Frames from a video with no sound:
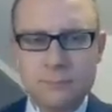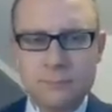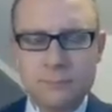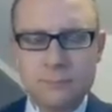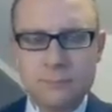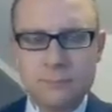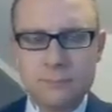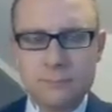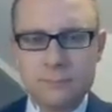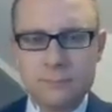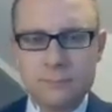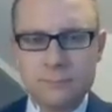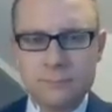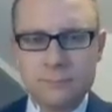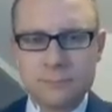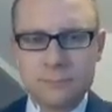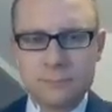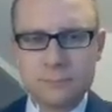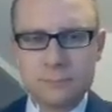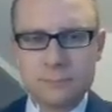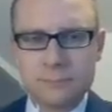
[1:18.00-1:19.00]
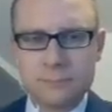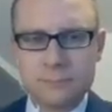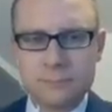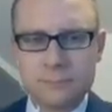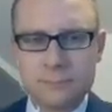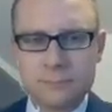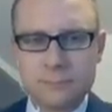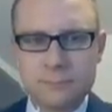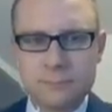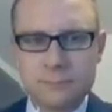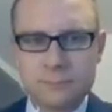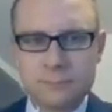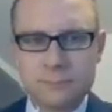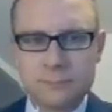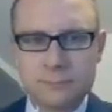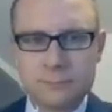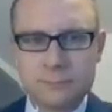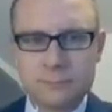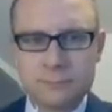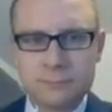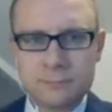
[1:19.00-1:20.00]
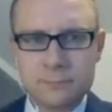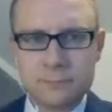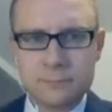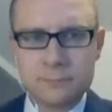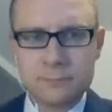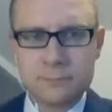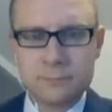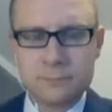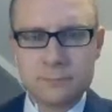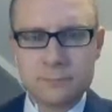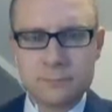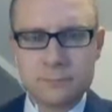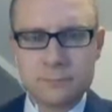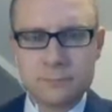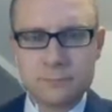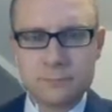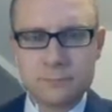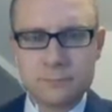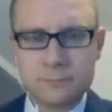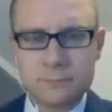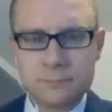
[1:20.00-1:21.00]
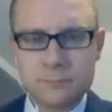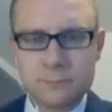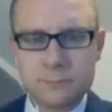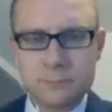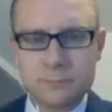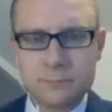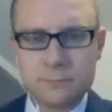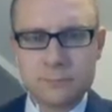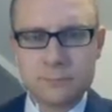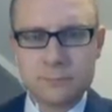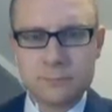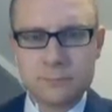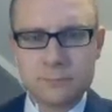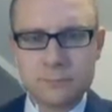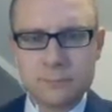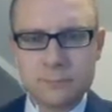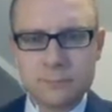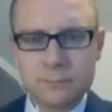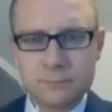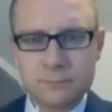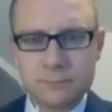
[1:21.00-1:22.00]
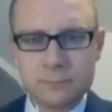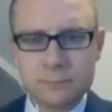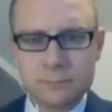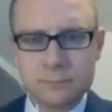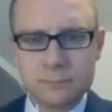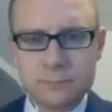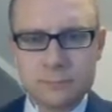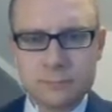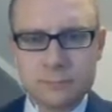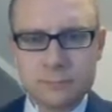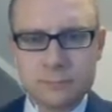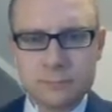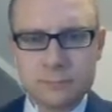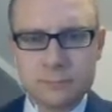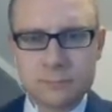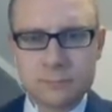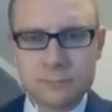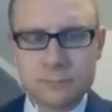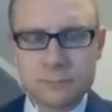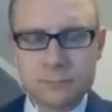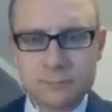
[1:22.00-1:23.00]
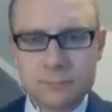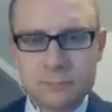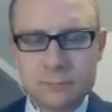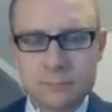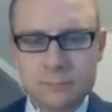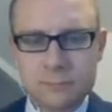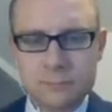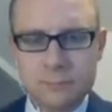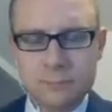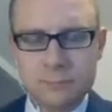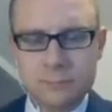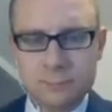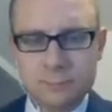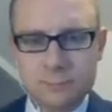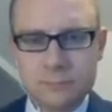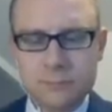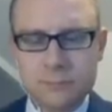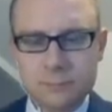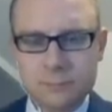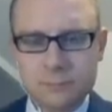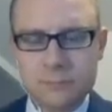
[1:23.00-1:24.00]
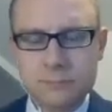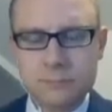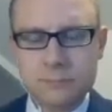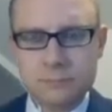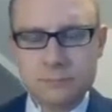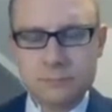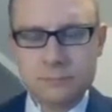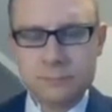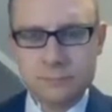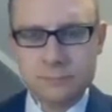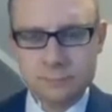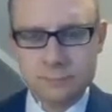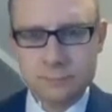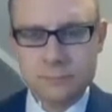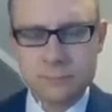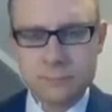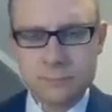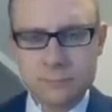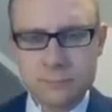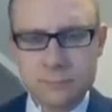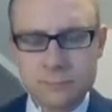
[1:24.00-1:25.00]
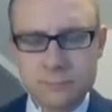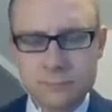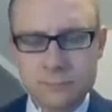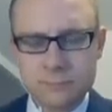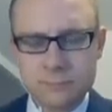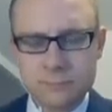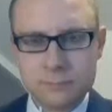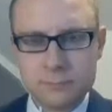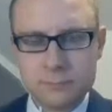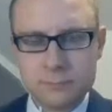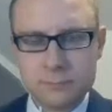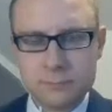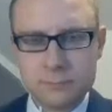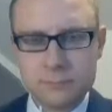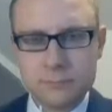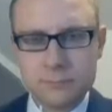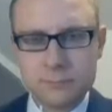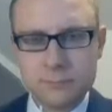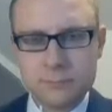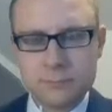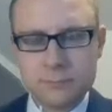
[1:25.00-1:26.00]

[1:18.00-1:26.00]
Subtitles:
No words are spoken by the person on screen.